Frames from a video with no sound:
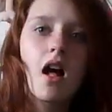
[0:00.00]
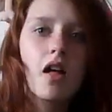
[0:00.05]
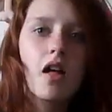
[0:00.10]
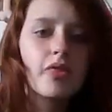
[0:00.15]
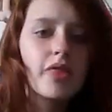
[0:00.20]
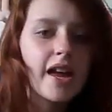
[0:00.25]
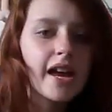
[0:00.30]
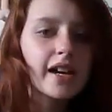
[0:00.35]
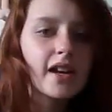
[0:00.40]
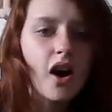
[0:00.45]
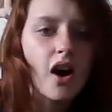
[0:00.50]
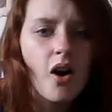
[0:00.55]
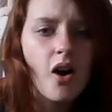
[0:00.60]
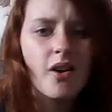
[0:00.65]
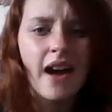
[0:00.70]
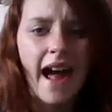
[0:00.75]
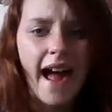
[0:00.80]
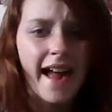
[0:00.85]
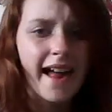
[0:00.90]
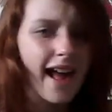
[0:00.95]
then
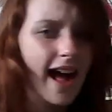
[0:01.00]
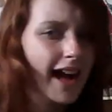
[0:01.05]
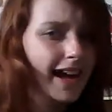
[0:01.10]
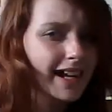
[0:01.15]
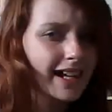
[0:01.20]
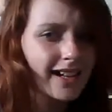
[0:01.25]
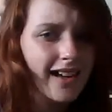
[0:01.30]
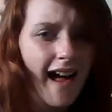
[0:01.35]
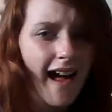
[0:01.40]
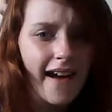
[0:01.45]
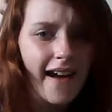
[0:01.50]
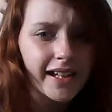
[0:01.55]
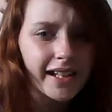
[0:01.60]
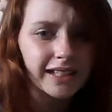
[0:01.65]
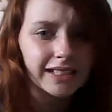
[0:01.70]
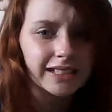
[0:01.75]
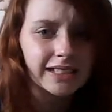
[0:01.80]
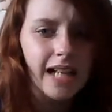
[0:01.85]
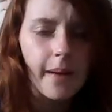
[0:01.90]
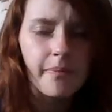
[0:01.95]
okay, I can kind of
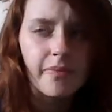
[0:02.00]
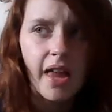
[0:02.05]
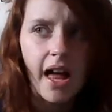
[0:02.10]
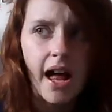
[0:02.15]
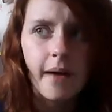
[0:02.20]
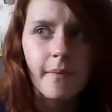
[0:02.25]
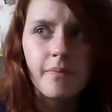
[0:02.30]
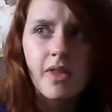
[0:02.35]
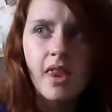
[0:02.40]
accept that.